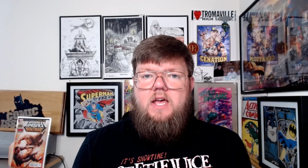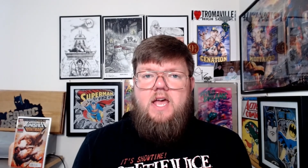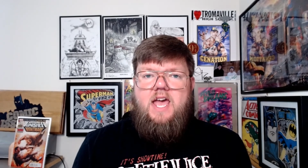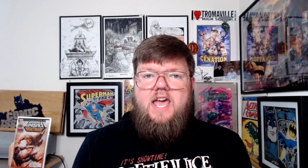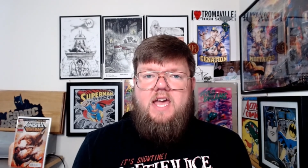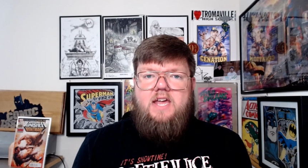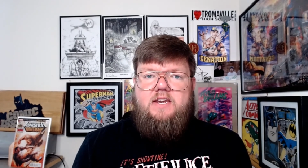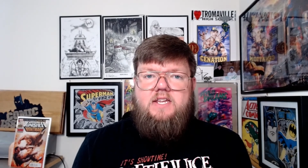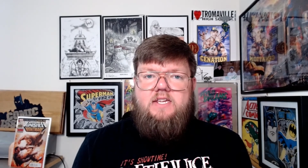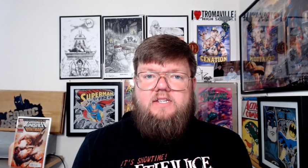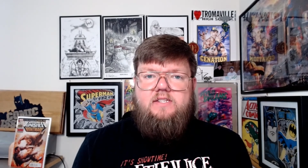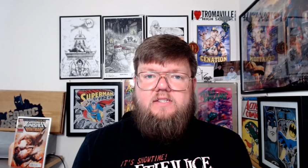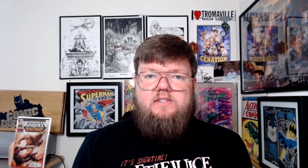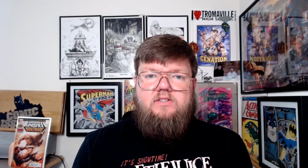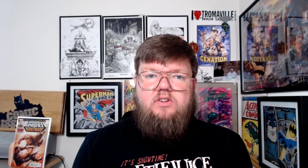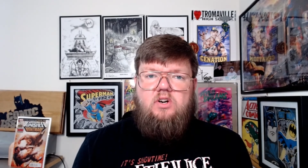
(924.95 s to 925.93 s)
and he
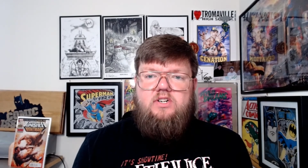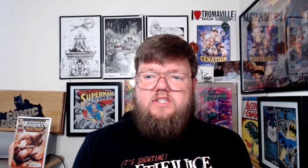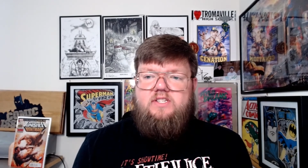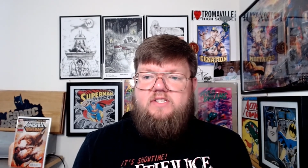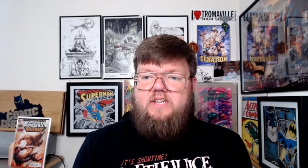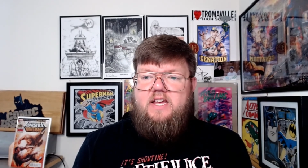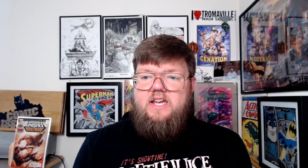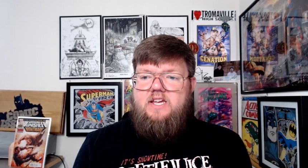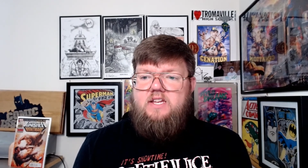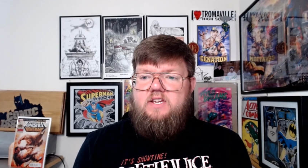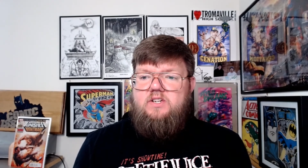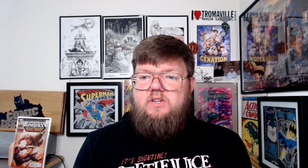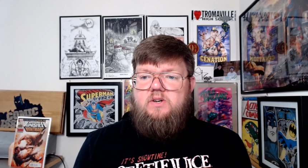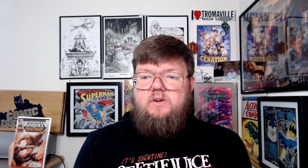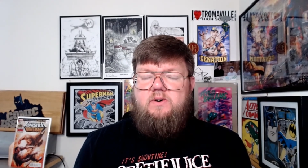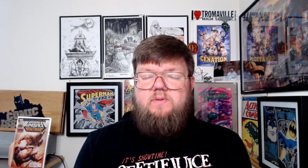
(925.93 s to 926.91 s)
starts saying, you
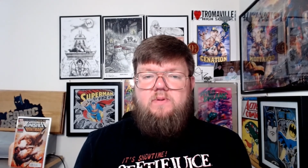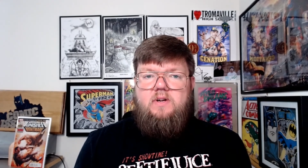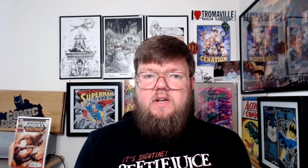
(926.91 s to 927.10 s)
know,